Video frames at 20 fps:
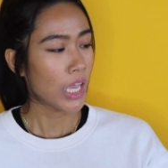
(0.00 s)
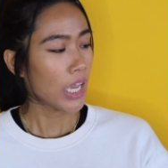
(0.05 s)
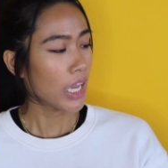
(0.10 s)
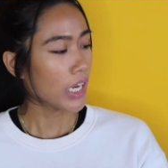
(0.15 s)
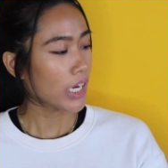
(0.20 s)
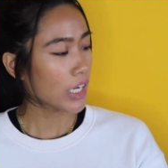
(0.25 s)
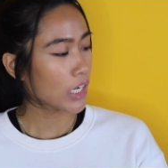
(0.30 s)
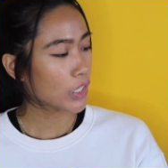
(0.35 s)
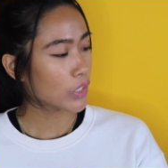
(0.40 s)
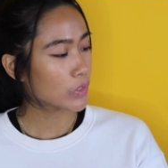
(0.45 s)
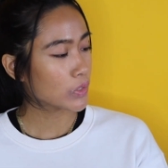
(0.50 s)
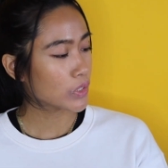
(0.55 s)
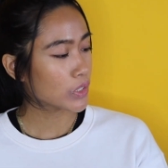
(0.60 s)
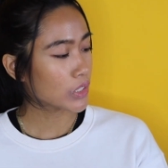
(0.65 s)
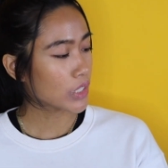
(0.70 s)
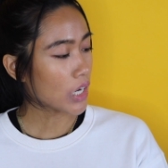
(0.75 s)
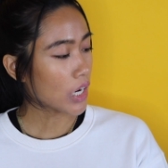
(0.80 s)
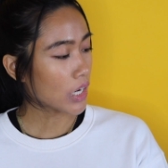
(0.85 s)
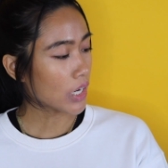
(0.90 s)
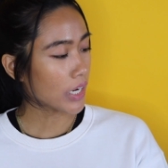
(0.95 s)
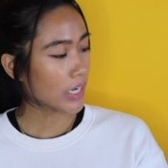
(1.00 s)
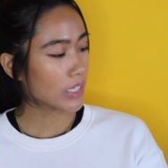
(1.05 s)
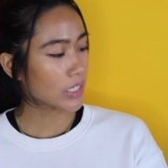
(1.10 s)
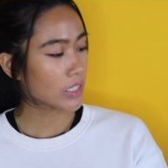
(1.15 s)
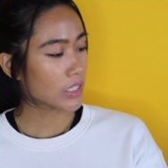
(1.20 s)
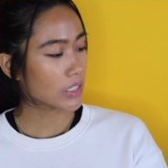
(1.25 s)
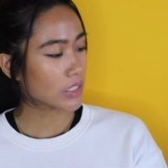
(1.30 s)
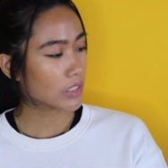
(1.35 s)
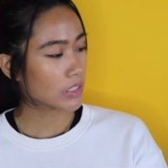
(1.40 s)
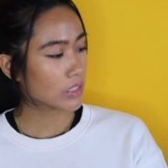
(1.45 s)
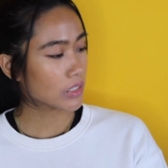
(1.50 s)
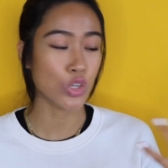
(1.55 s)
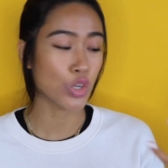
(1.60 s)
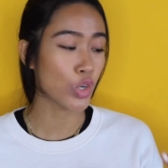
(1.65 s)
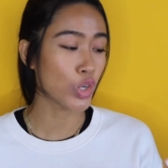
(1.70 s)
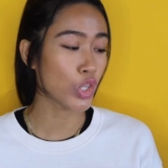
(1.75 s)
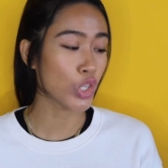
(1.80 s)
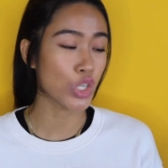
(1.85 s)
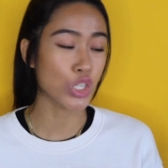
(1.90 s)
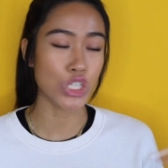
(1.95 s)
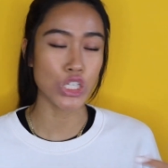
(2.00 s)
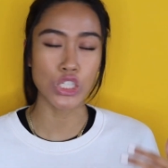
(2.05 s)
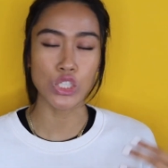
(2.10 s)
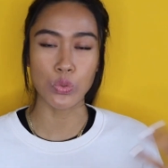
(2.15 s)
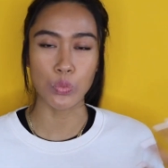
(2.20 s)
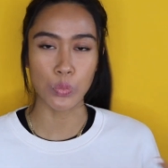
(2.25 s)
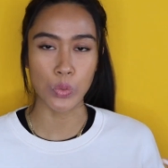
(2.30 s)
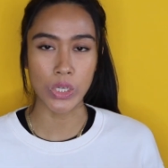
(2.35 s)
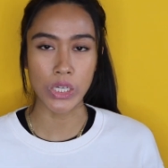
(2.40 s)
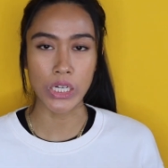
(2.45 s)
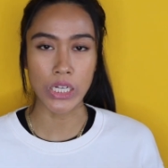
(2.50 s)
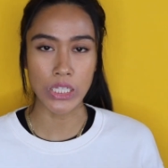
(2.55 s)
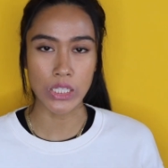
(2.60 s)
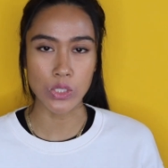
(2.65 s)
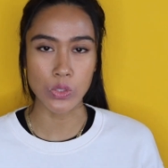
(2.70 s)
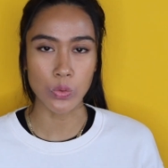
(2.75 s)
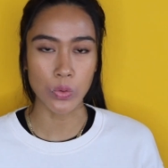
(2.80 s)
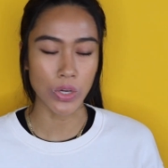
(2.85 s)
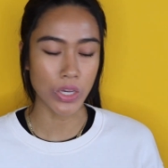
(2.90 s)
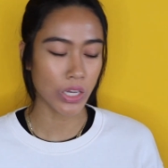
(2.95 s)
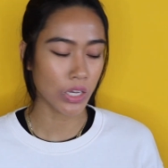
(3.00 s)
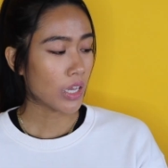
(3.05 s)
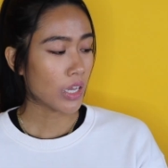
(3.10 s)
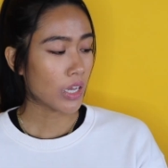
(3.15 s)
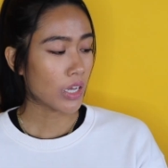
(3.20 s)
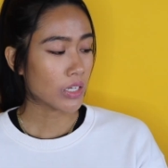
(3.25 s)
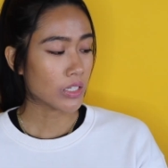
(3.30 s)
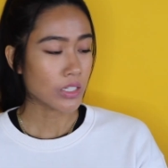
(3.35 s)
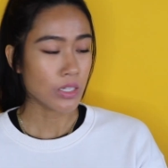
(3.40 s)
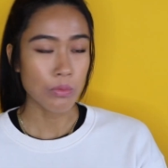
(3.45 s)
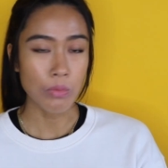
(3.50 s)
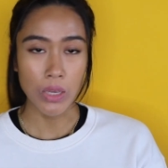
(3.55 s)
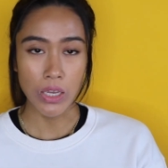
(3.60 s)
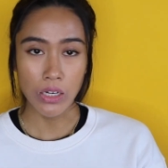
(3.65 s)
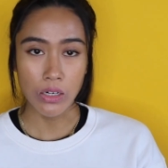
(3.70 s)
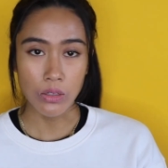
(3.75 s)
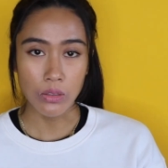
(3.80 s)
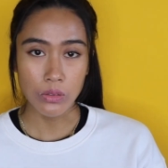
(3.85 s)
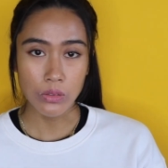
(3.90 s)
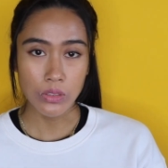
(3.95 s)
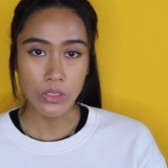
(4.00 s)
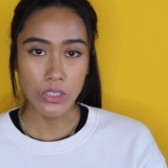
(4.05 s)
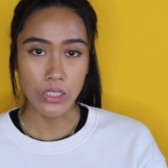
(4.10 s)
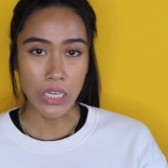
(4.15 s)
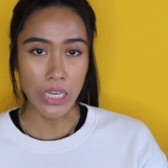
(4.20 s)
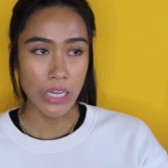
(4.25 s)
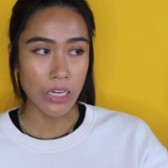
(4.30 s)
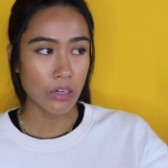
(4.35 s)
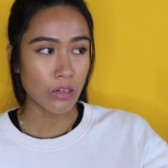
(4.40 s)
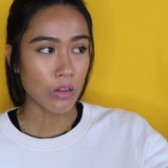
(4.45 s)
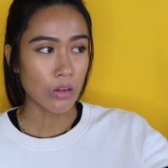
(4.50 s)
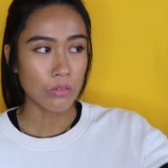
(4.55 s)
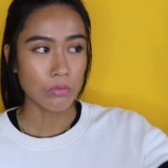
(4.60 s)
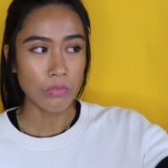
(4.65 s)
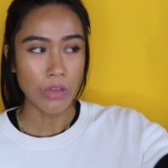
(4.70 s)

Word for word: and he goes, all right, you're allergic to wheat and soy and tomatoes and